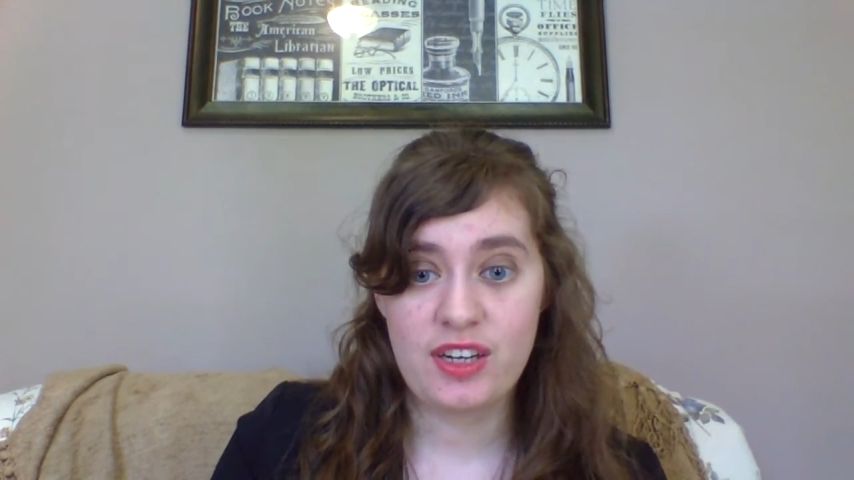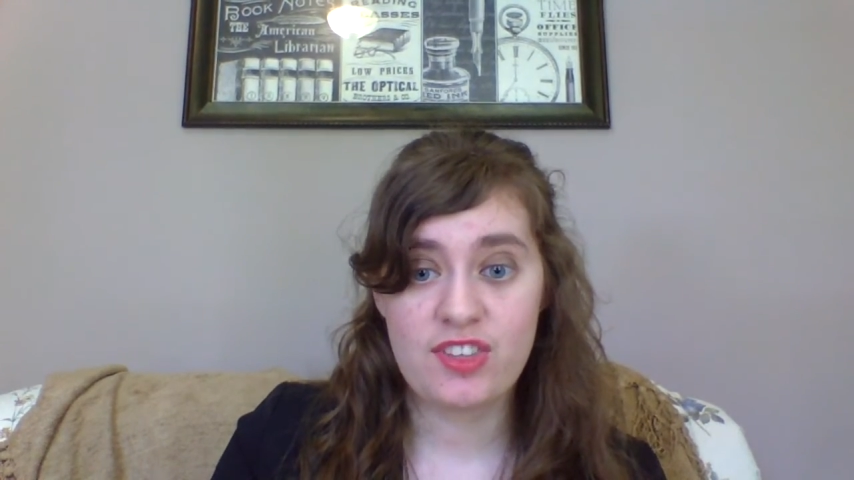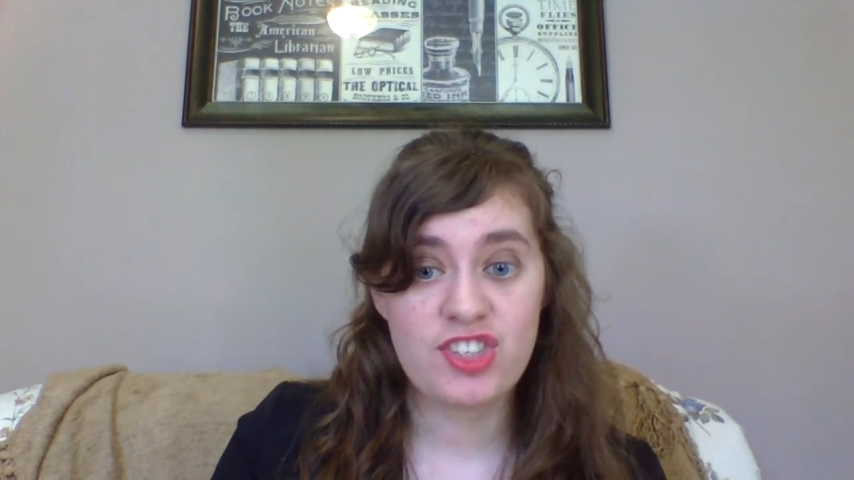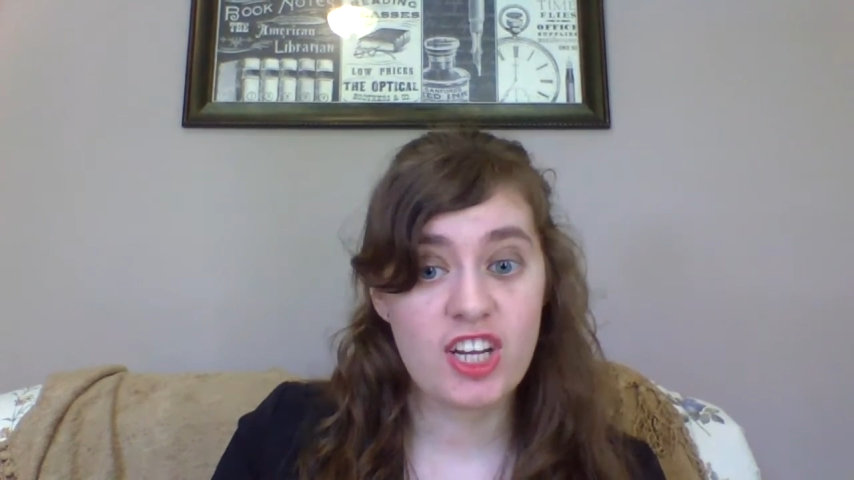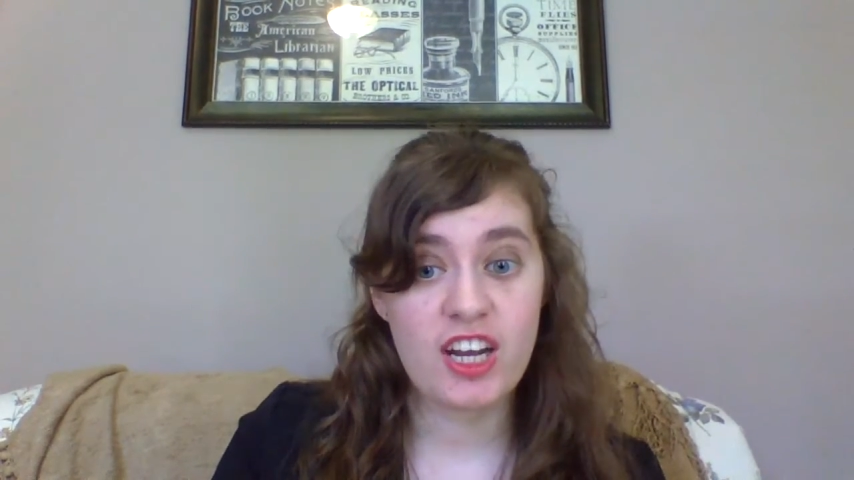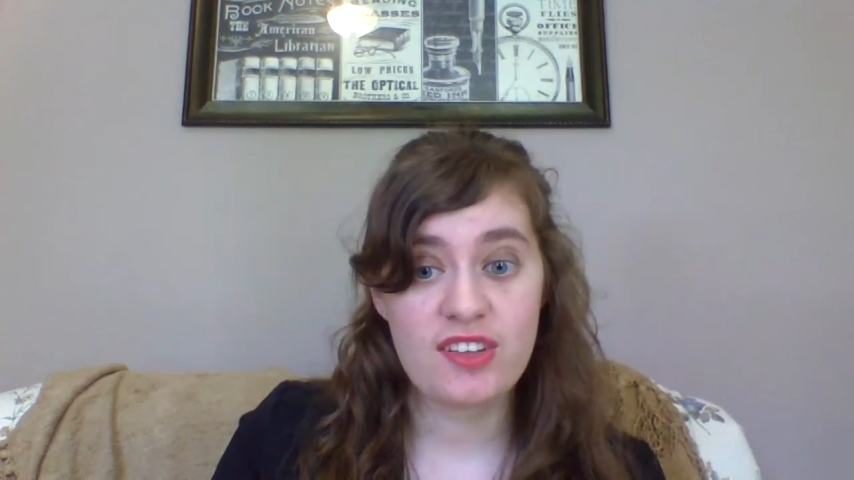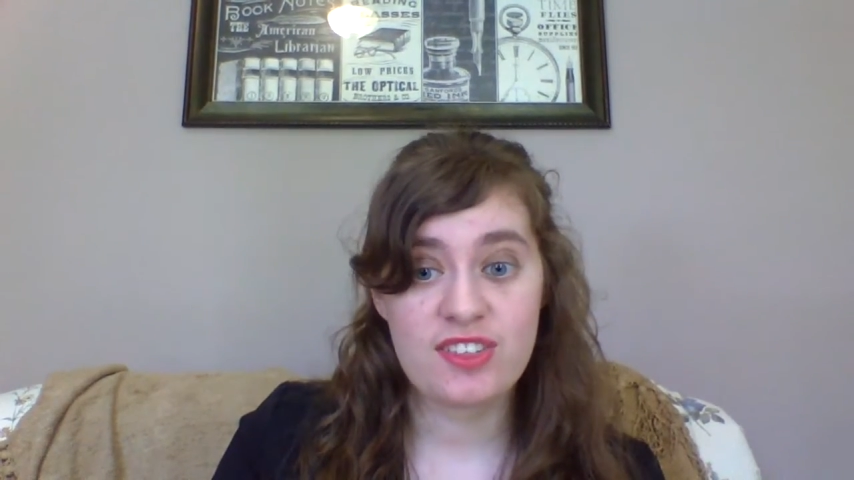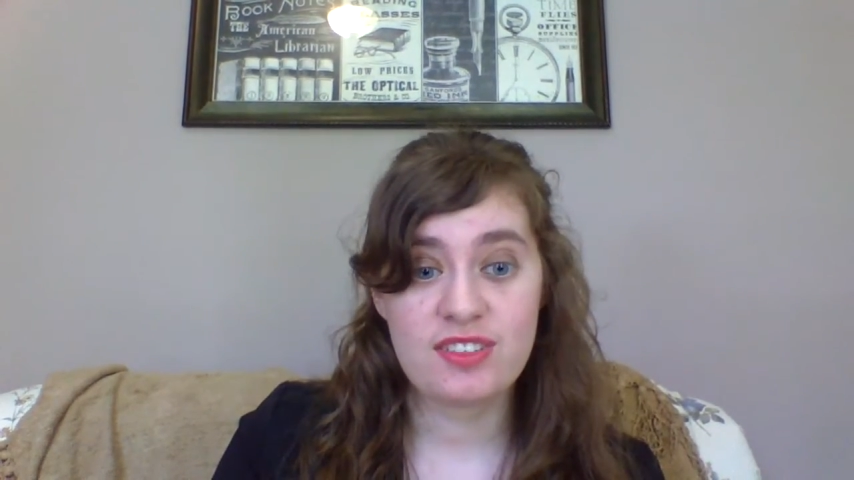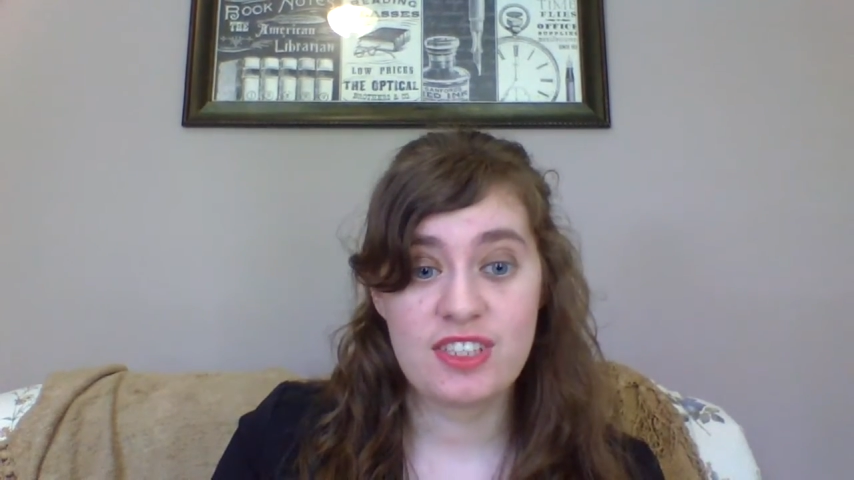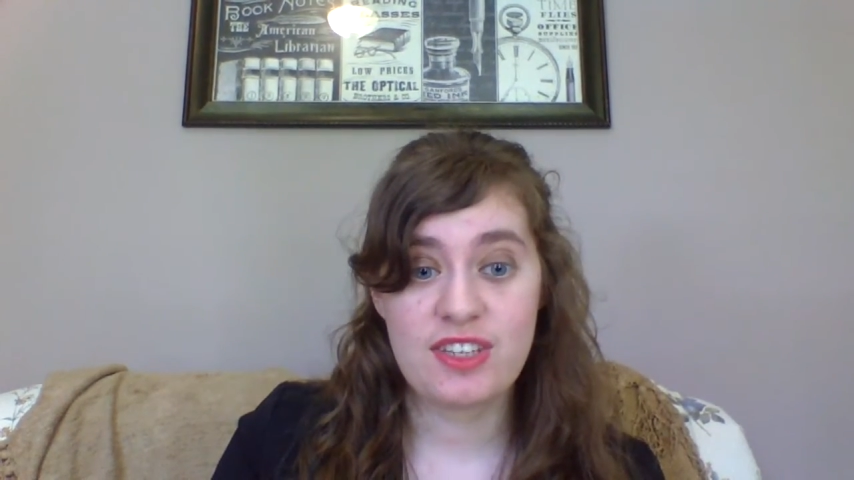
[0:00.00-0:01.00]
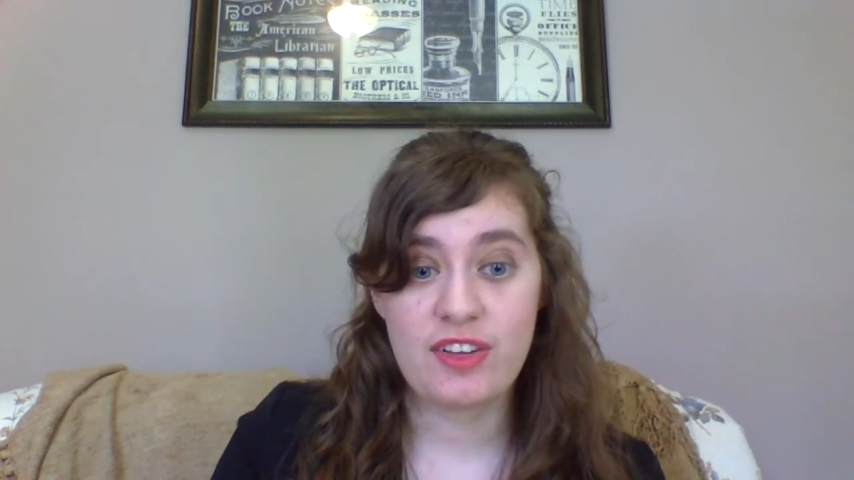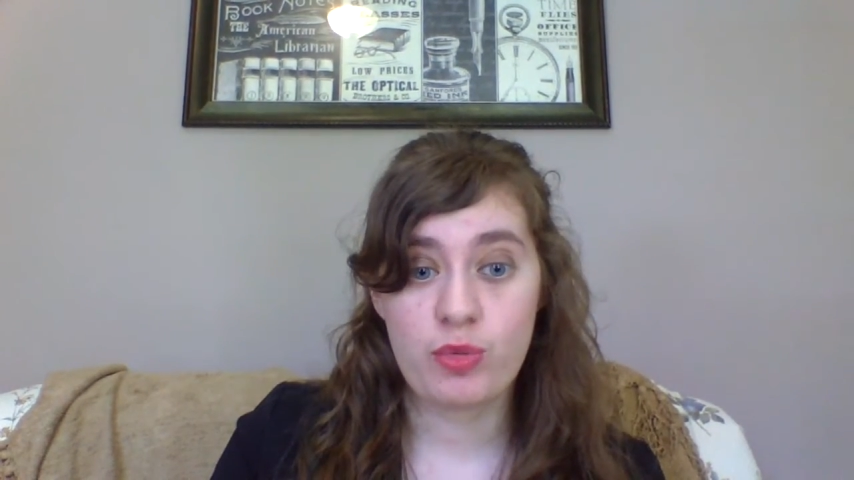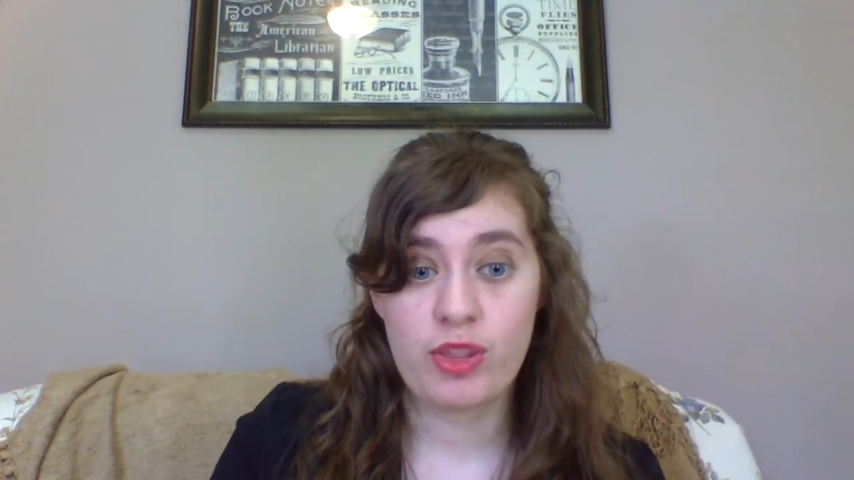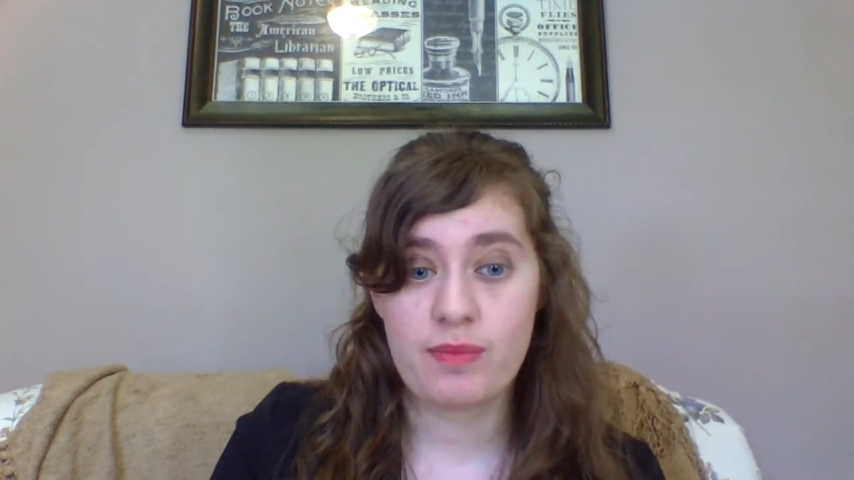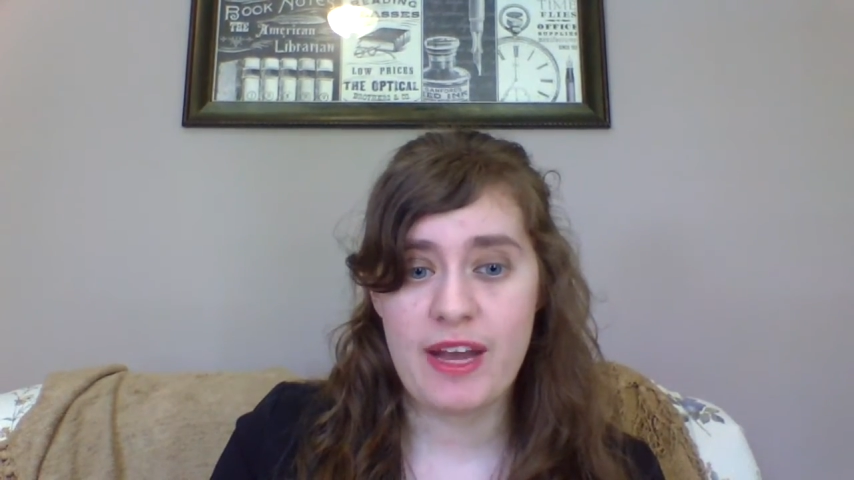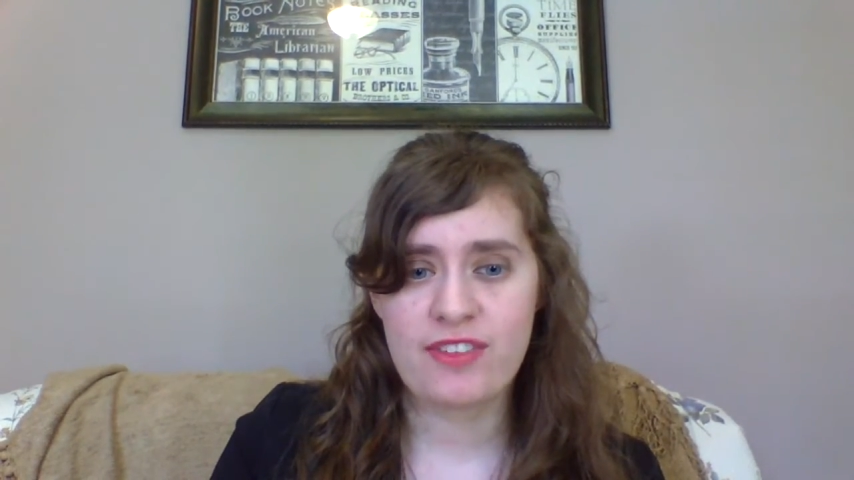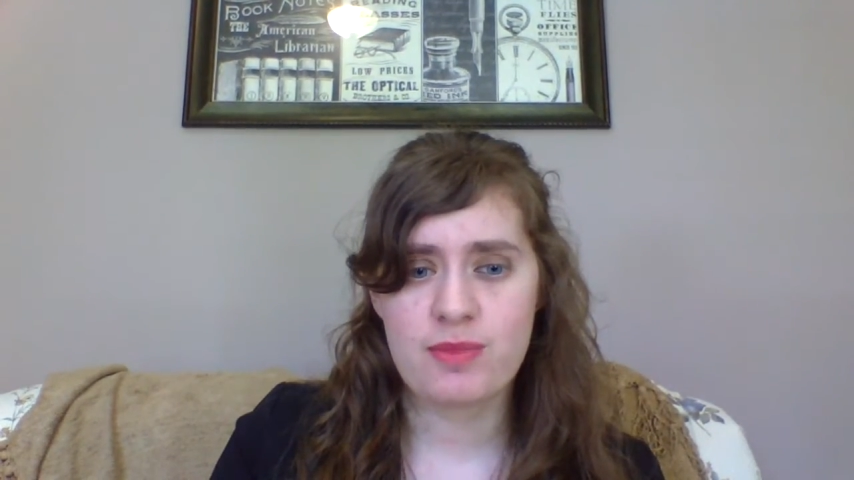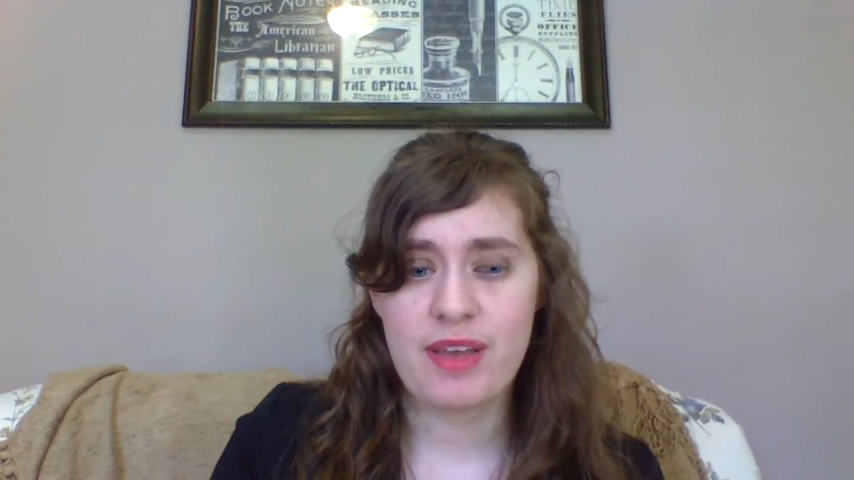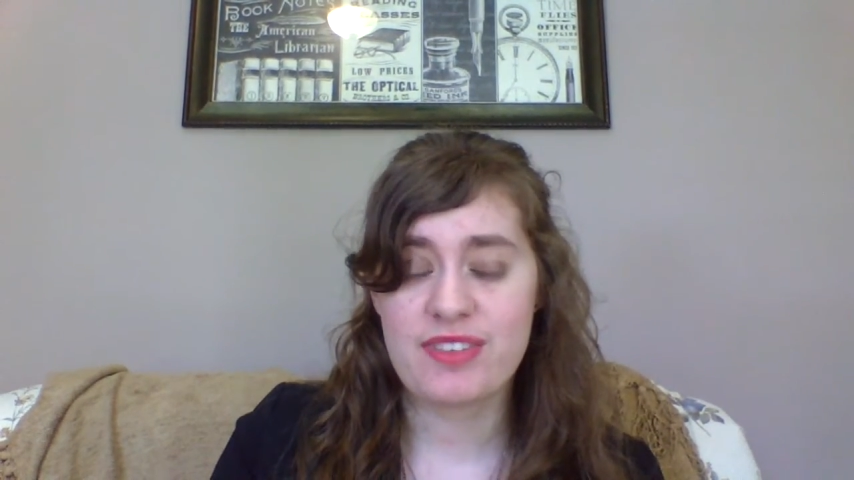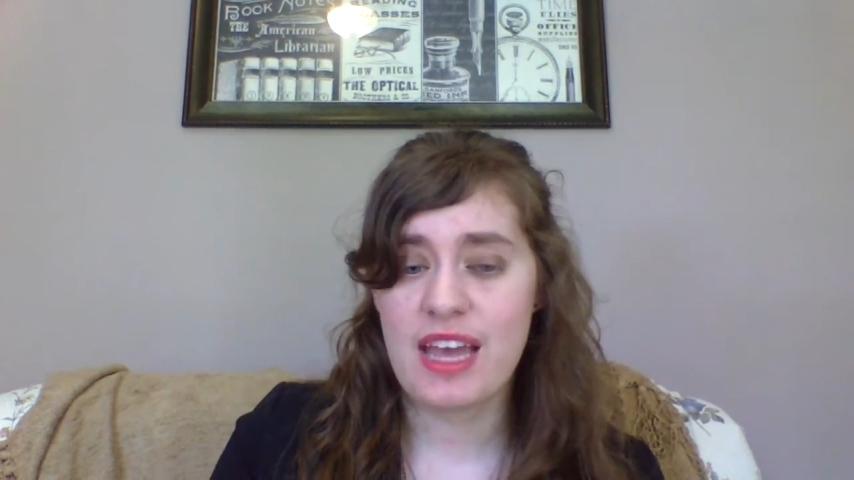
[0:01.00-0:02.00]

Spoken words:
and she constantly doubts whether Maxim has